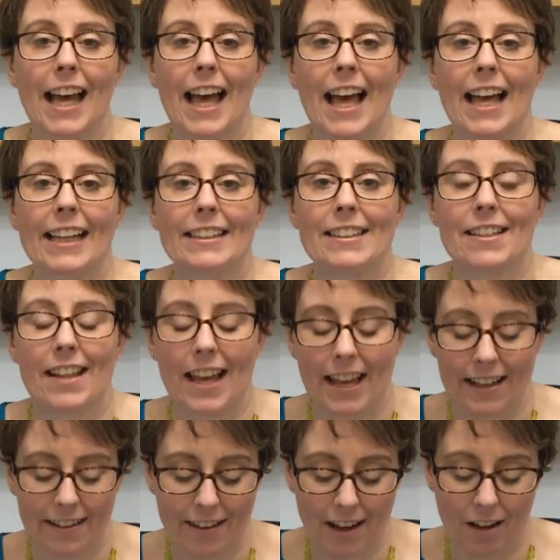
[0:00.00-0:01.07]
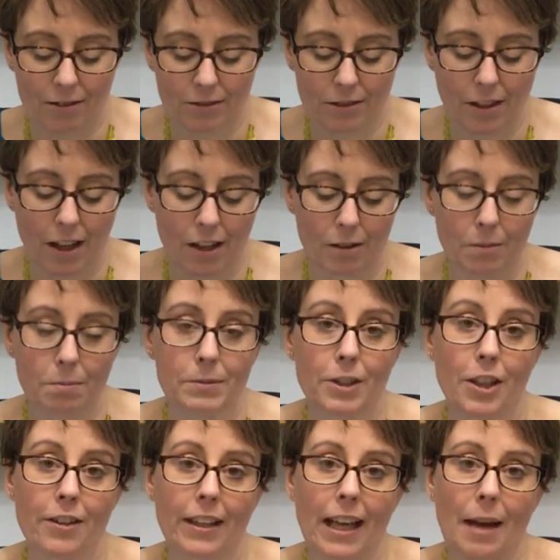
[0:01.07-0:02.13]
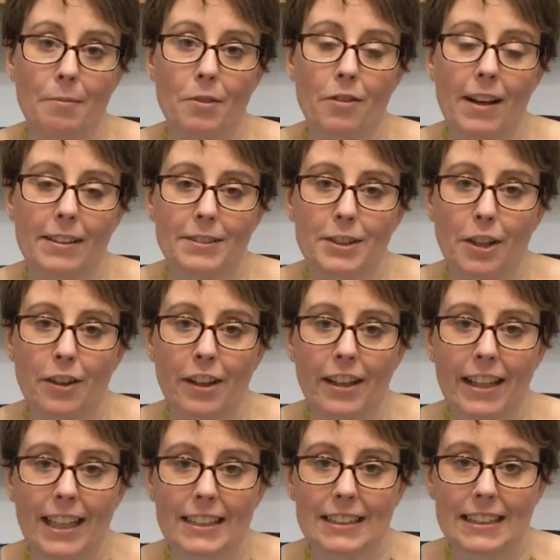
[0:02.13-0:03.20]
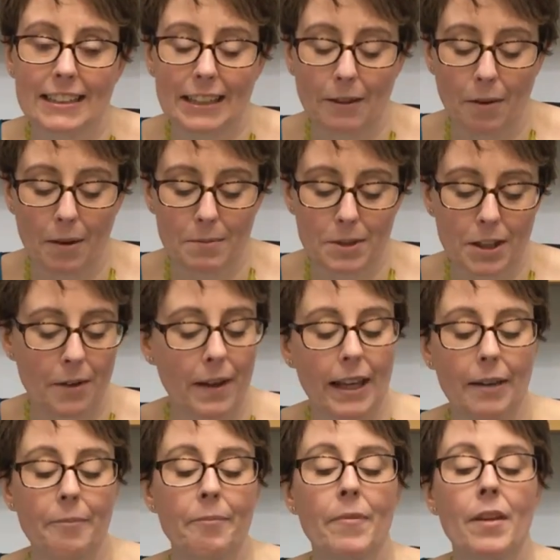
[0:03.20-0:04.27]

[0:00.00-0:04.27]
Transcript: and then I'll turn the camera around so that you can actually see what I'm doing.